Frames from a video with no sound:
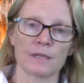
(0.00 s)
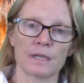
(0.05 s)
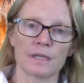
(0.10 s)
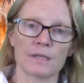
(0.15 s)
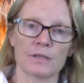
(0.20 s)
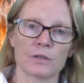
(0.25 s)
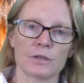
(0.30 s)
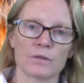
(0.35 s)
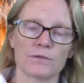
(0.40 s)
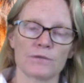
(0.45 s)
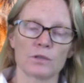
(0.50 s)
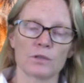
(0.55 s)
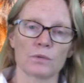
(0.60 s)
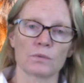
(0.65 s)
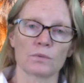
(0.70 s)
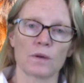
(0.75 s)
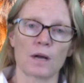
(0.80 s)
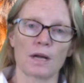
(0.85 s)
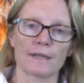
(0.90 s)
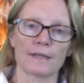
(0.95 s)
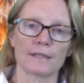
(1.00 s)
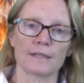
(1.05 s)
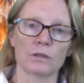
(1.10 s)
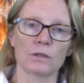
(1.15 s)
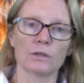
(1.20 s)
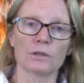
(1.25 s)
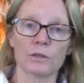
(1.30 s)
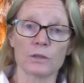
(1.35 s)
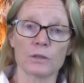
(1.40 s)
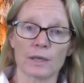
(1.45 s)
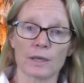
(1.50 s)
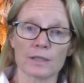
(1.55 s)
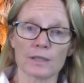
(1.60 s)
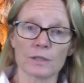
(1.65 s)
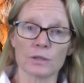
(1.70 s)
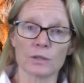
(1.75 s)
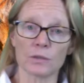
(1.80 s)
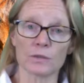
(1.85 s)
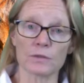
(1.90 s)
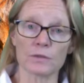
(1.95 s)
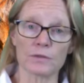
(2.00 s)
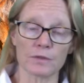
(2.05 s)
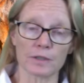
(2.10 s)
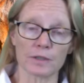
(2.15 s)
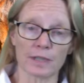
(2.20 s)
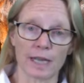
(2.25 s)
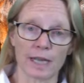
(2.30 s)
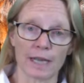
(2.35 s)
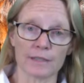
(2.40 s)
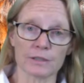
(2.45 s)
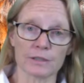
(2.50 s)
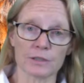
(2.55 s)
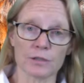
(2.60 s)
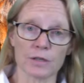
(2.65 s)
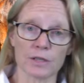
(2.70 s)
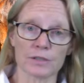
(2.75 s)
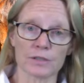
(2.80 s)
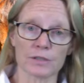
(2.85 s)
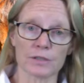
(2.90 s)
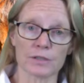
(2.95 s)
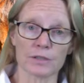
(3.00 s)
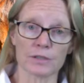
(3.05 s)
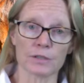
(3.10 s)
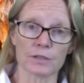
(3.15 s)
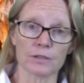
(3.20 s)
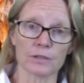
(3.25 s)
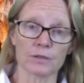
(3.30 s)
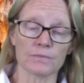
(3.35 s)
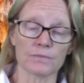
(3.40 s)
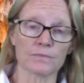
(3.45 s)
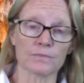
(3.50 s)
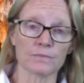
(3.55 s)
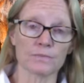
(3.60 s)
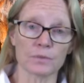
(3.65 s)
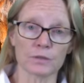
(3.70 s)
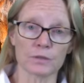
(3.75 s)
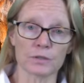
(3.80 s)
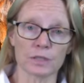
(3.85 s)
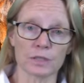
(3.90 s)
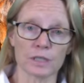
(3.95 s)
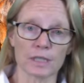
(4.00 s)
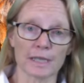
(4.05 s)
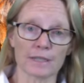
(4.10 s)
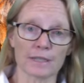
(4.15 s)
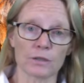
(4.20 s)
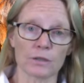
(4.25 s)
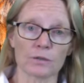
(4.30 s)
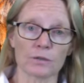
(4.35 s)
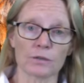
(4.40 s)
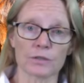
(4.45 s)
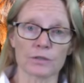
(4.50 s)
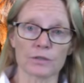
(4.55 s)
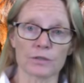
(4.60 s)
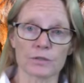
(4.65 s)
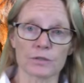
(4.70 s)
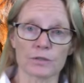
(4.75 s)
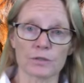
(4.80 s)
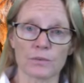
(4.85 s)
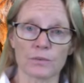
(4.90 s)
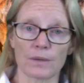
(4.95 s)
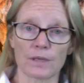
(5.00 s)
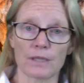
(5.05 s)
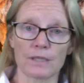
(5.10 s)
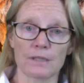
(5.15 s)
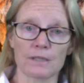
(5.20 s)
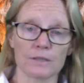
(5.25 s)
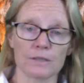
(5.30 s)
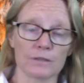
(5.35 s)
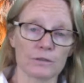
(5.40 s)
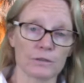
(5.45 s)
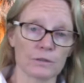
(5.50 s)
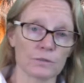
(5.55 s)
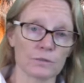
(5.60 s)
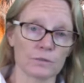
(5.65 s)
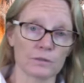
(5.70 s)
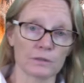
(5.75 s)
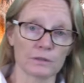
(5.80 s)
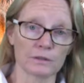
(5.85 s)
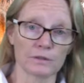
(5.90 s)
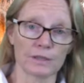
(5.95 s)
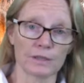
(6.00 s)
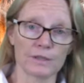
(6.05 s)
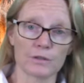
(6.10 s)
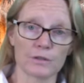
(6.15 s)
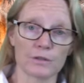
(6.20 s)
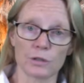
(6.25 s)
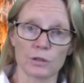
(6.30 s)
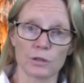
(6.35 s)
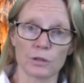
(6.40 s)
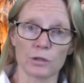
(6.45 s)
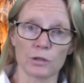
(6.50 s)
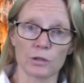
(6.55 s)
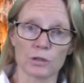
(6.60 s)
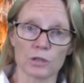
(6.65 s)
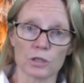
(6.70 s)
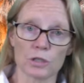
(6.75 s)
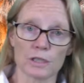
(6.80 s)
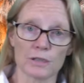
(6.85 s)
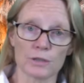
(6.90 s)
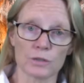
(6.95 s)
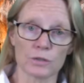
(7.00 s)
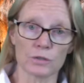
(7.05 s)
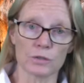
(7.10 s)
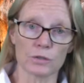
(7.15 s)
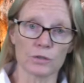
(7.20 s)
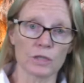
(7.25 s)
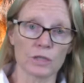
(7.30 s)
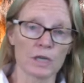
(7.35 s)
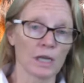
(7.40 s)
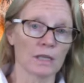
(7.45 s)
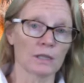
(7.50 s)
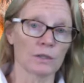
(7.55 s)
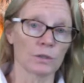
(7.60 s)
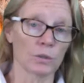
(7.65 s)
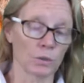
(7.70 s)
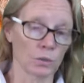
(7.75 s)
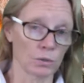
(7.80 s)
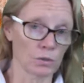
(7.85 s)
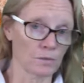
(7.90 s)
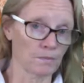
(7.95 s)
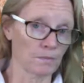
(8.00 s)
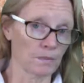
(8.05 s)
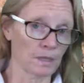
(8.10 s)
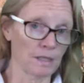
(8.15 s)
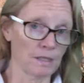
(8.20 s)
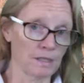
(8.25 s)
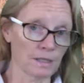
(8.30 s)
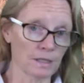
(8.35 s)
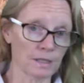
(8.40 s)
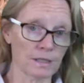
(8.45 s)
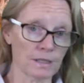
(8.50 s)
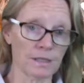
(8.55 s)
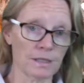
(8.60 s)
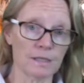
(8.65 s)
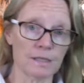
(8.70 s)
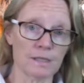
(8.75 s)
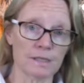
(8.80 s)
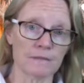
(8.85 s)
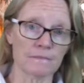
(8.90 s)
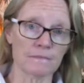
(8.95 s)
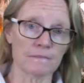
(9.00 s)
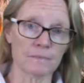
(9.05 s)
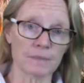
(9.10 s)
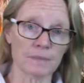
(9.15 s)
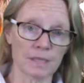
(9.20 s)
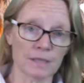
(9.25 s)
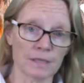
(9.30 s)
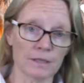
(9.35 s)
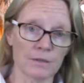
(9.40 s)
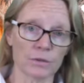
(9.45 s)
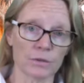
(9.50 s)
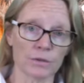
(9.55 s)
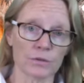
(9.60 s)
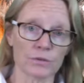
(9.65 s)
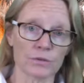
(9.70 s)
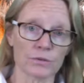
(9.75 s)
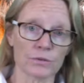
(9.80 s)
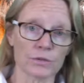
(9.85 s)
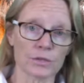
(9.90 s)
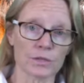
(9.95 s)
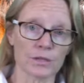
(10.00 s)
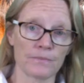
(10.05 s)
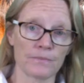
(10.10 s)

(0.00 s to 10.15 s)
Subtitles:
So if you're riding along, you ask your horse for a canter transition, you put your leg on and you squeeze and you do all the things that you usually do. The horse pins its ears and pig roots.